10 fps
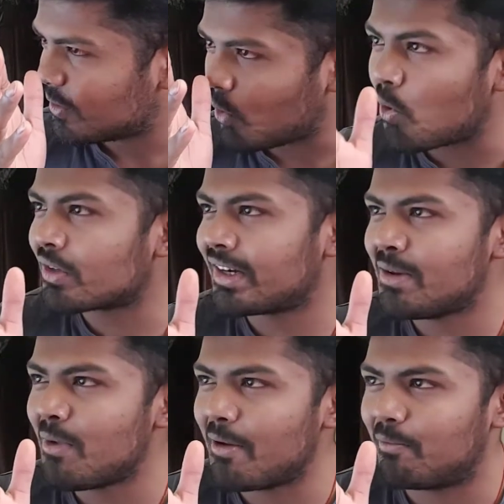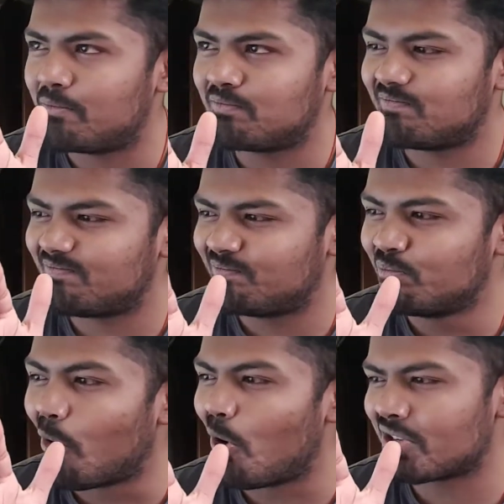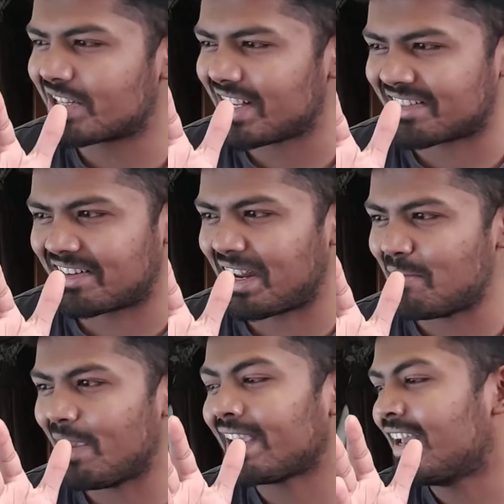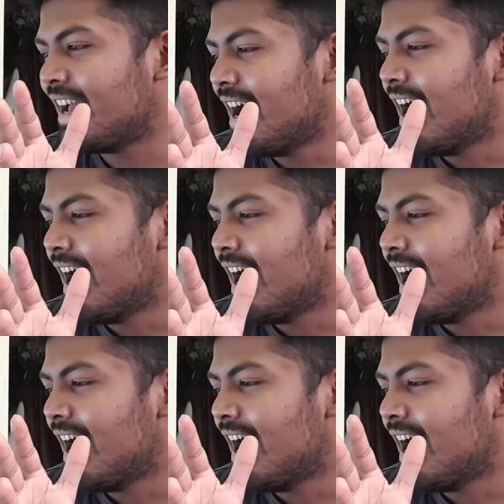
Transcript: Already my bones are screaming.